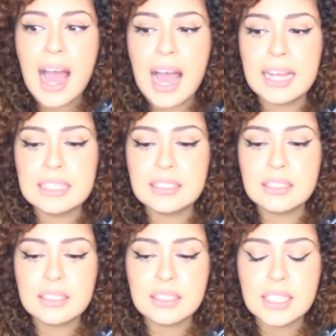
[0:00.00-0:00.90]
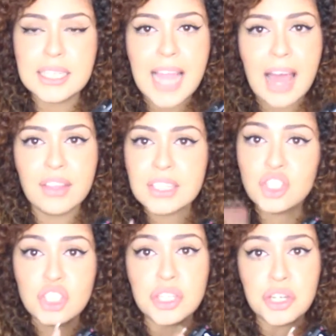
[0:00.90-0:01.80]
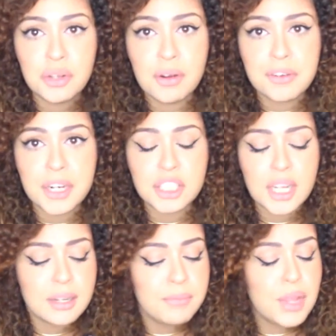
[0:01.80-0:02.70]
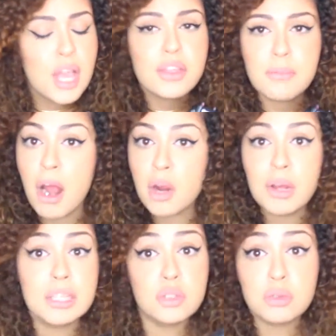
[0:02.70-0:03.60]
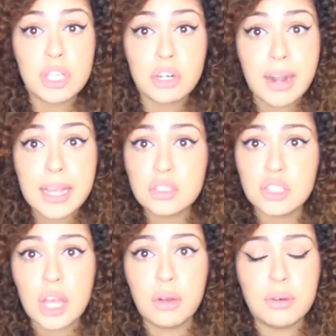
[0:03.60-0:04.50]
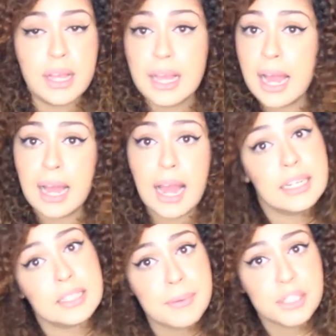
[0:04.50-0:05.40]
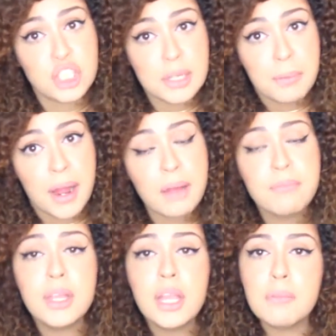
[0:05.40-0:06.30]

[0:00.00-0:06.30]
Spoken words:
And yeah, this is just a newer version. The Mark I is also great, so, and it's a bit cheaper.